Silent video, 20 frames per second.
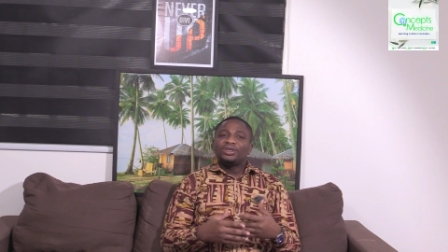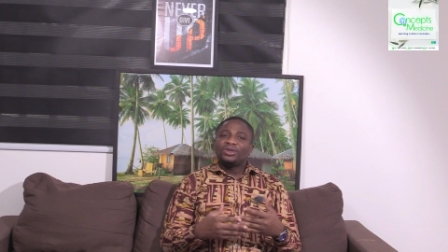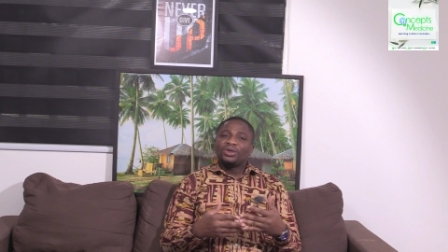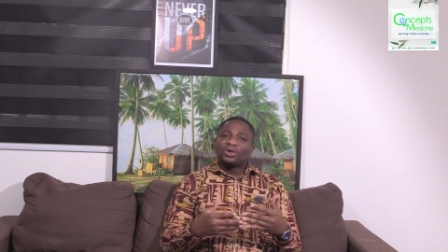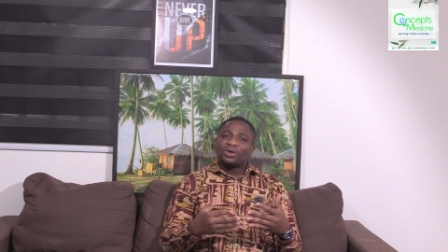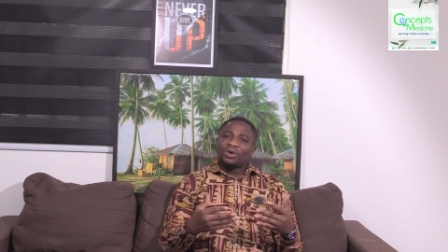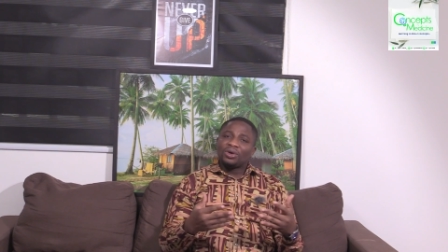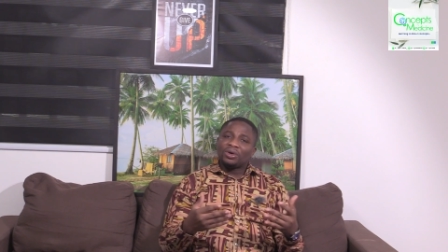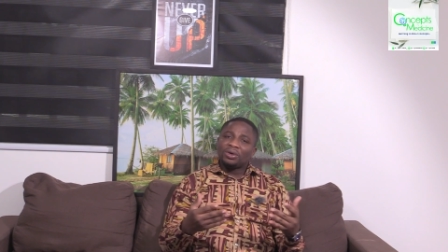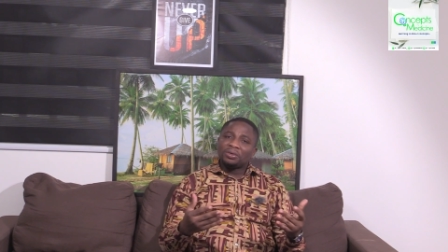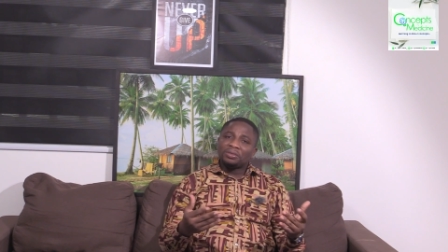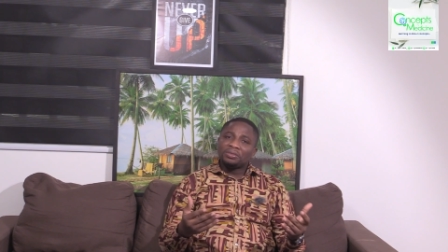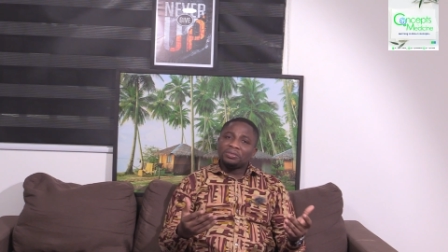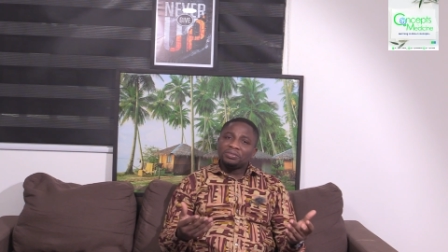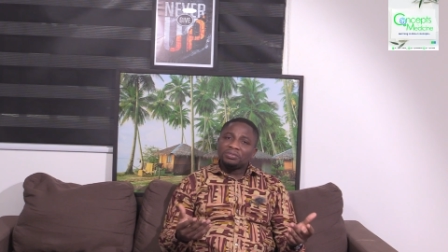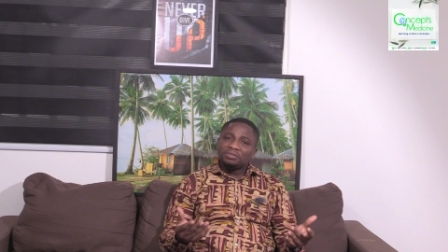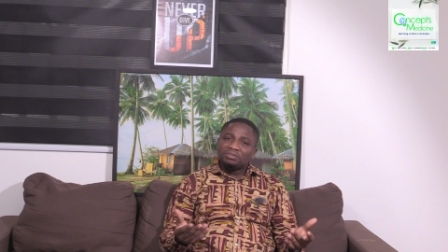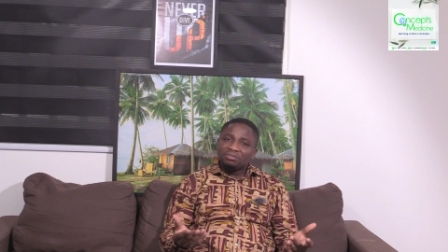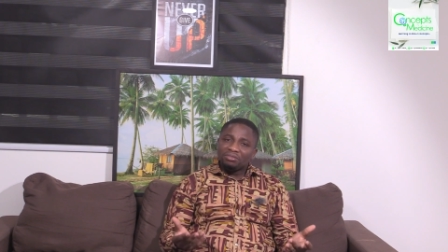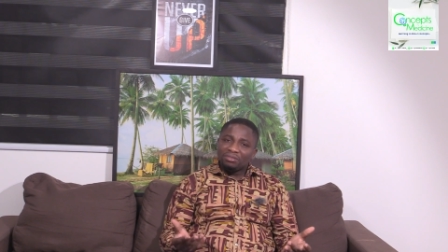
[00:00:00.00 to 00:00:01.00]
your
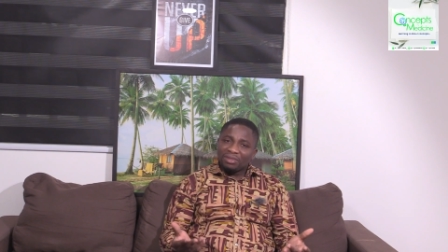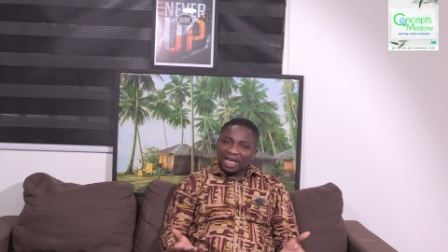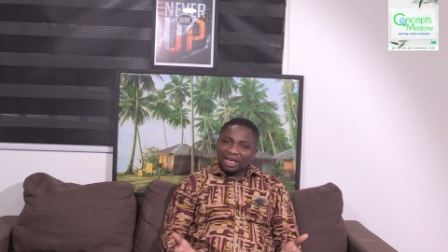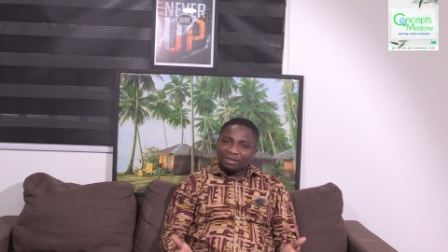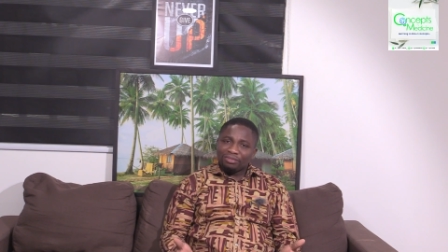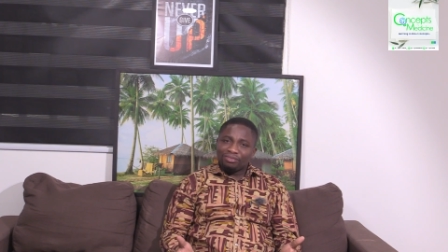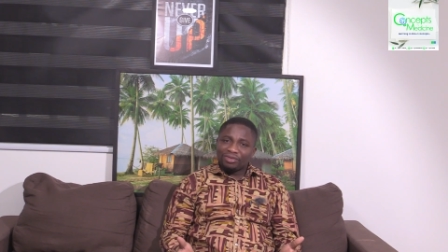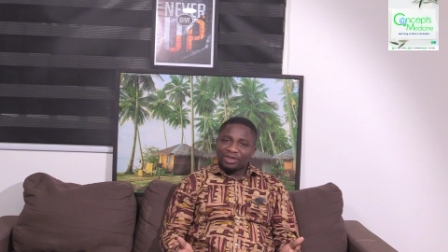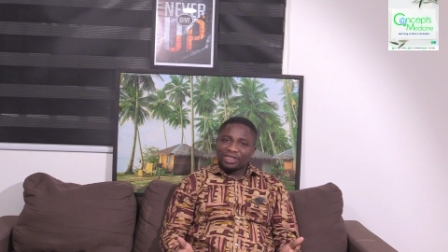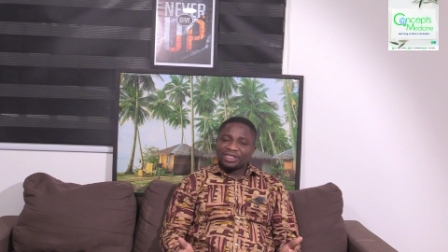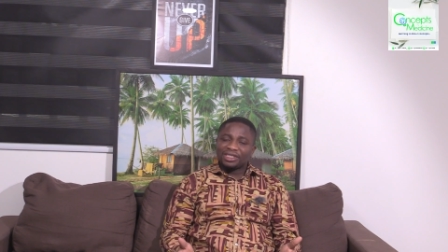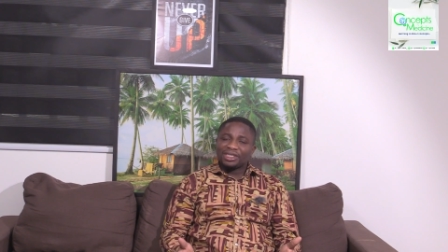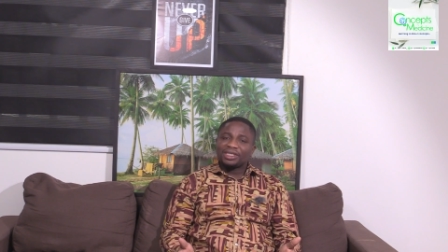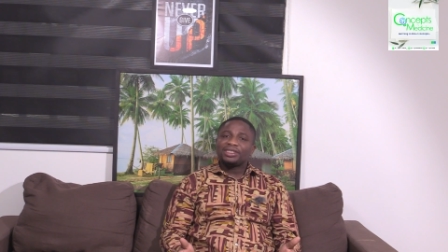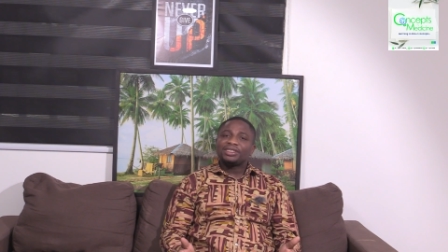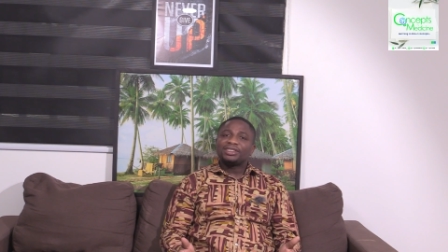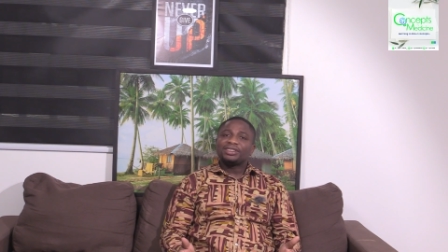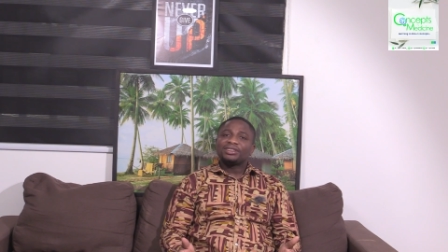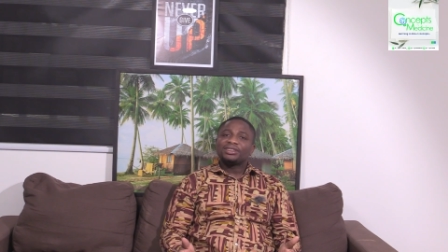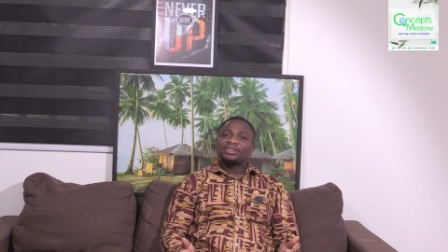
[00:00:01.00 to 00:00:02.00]
blood
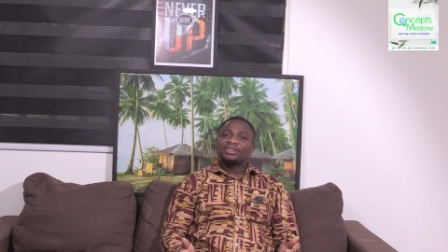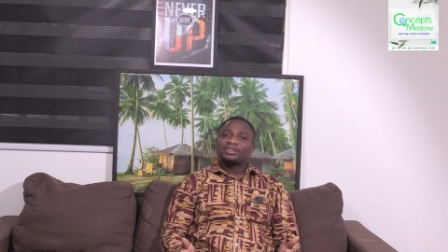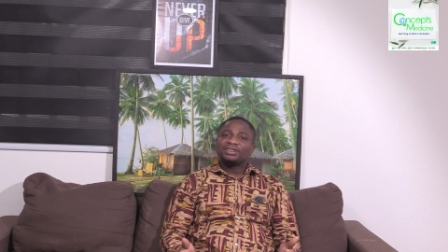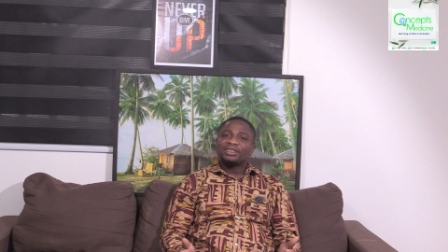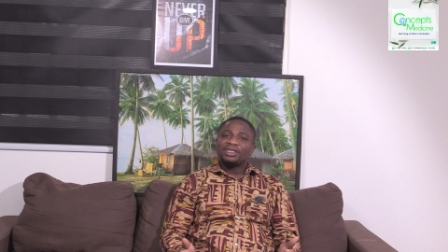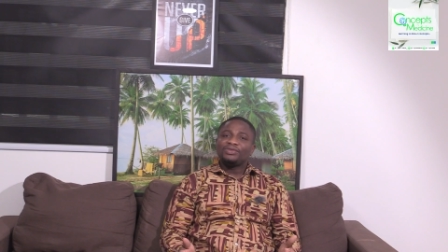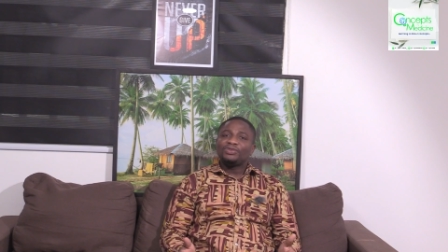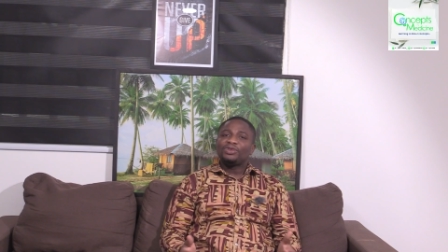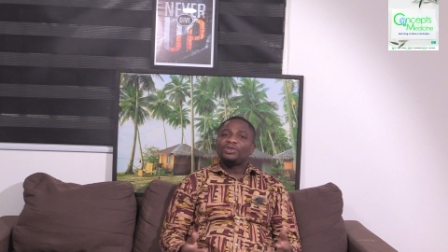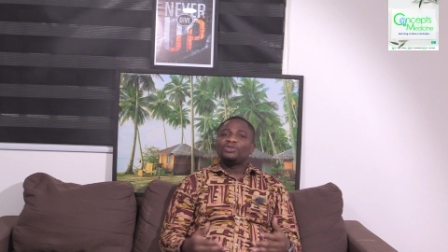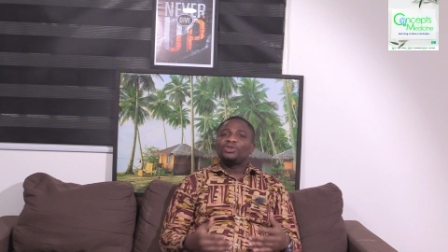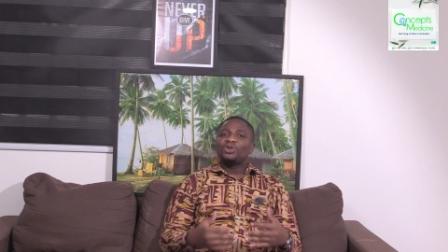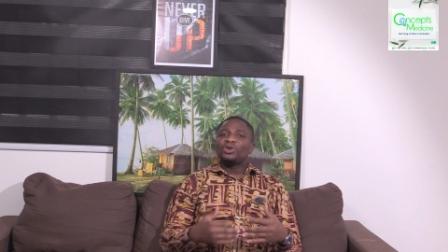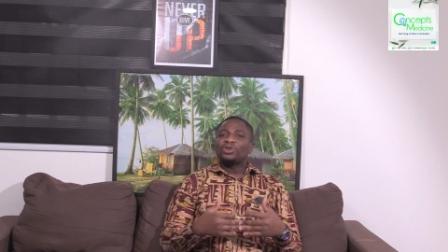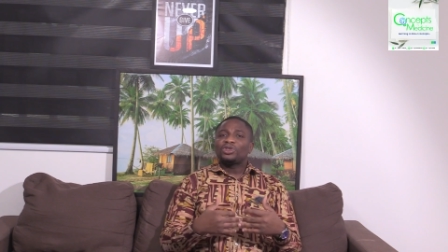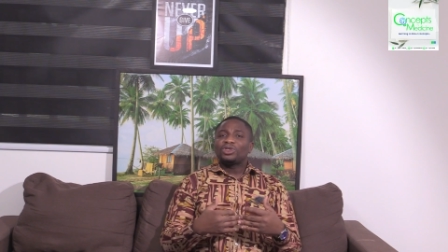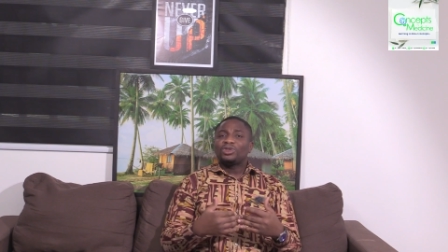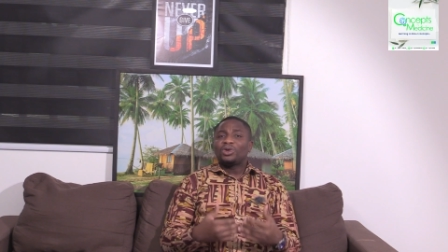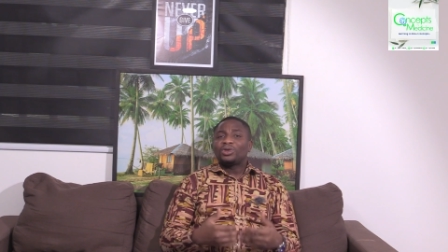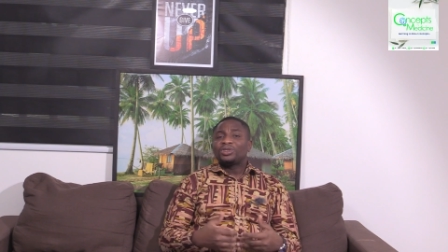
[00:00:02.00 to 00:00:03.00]
pressures if you've
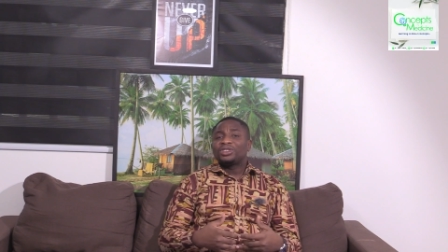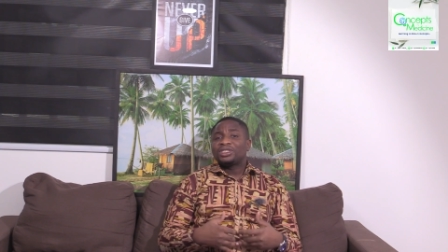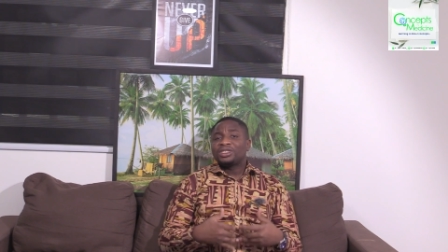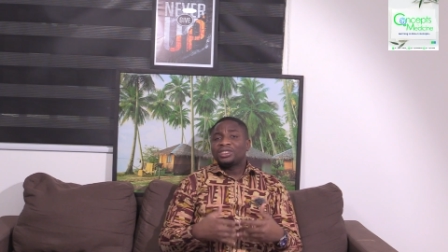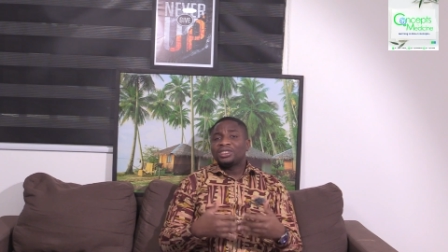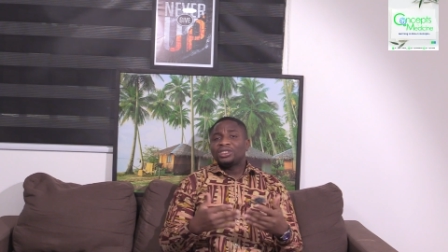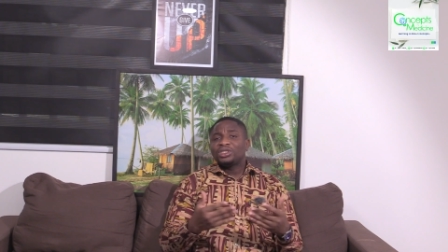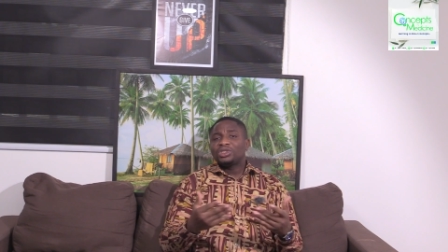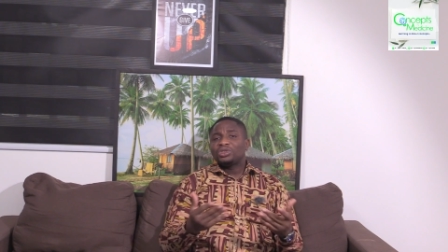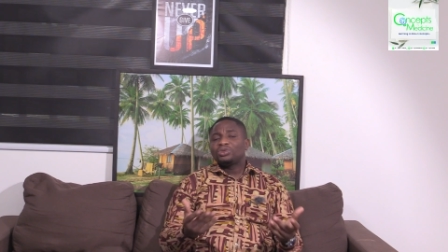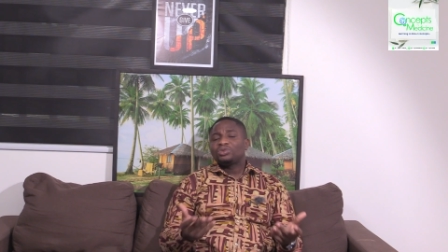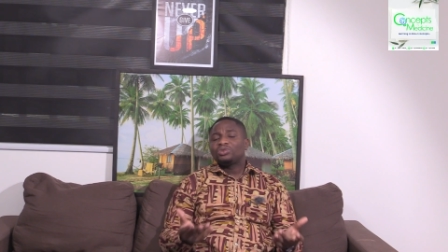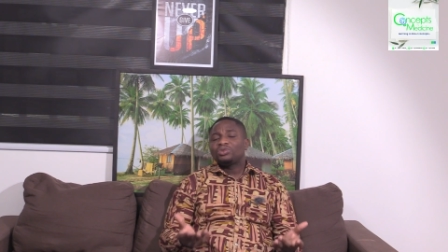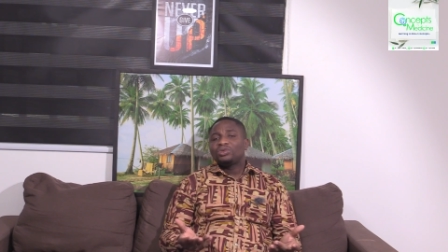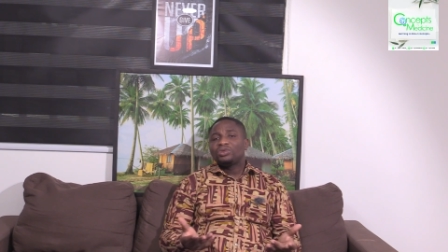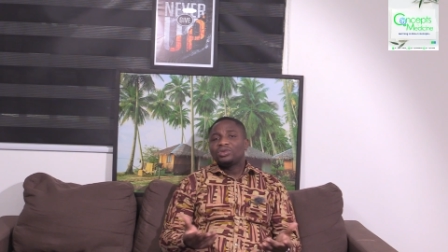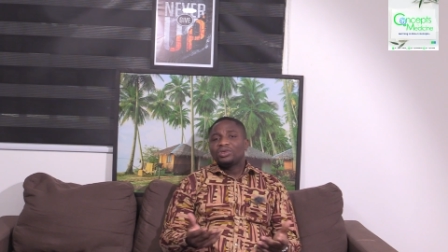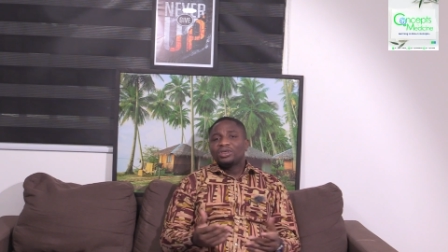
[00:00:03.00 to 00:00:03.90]
not gotten into